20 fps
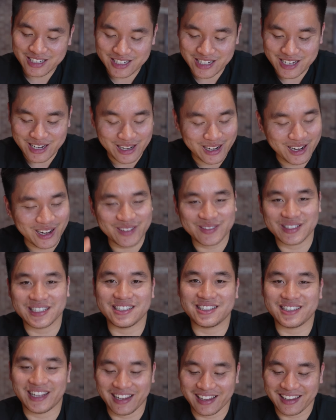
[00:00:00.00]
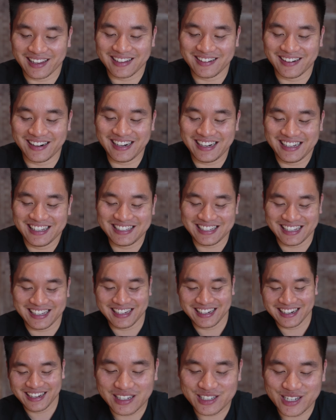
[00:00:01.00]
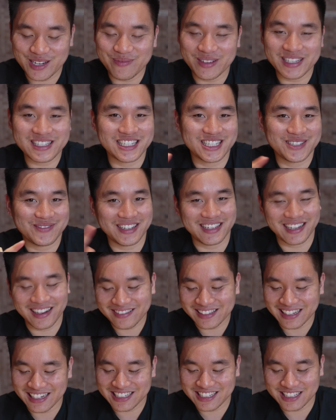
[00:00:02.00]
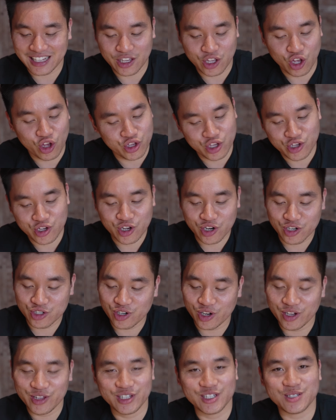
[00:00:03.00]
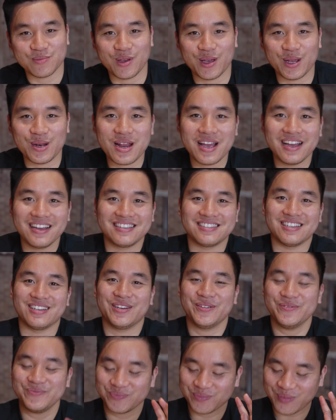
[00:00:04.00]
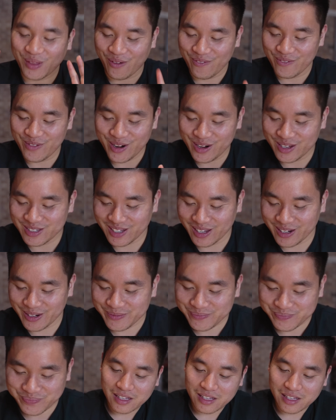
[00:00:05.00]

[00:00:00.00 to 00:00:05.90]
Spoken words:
She loves this thing, right? So she messaged me after. She's like, yo, you gotta try this, man. So very excited.